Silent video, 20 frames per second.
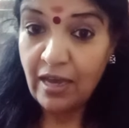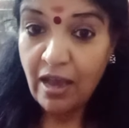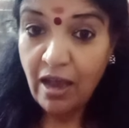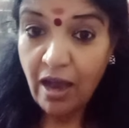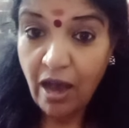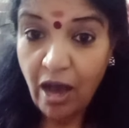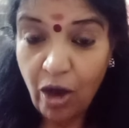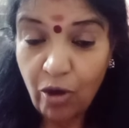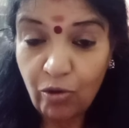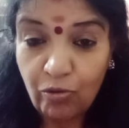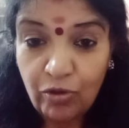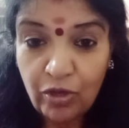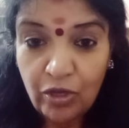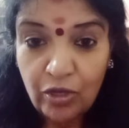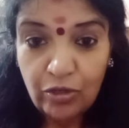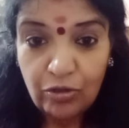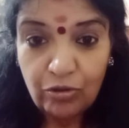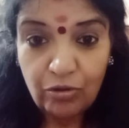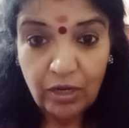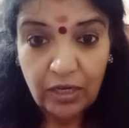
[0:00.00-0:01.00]
How?
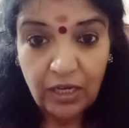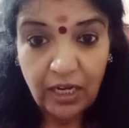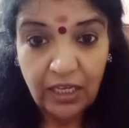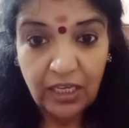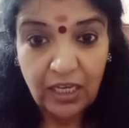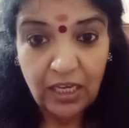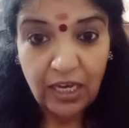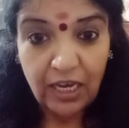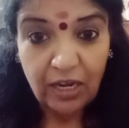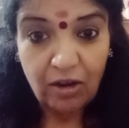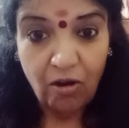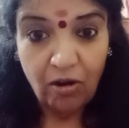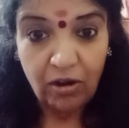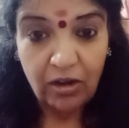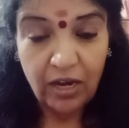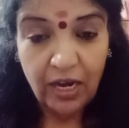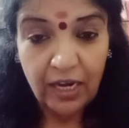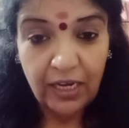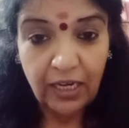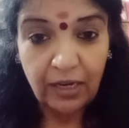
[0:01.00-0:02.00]
You are taking a
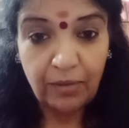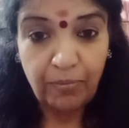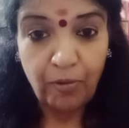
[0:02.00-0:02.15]
quadratic